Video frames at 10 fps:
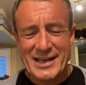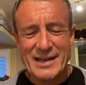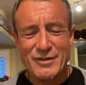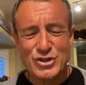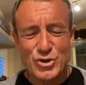and
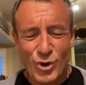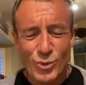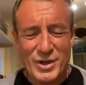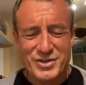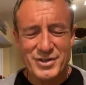give us
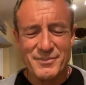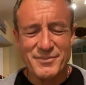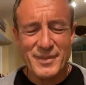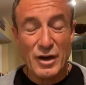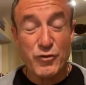your
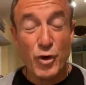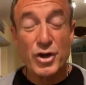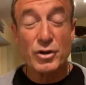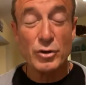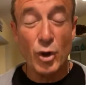wisdom for
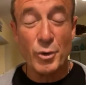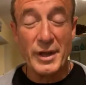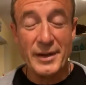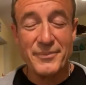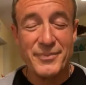your
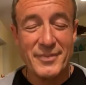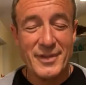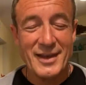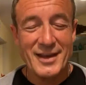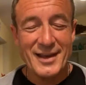glory
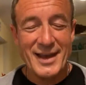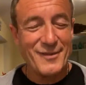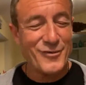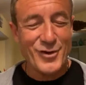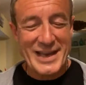
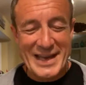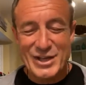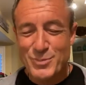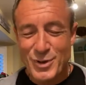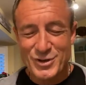and for
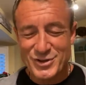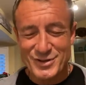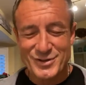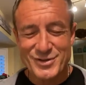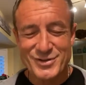each
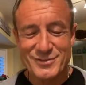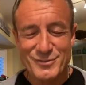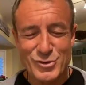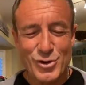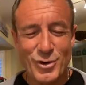person's
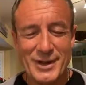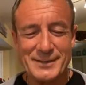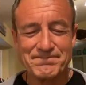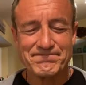joy.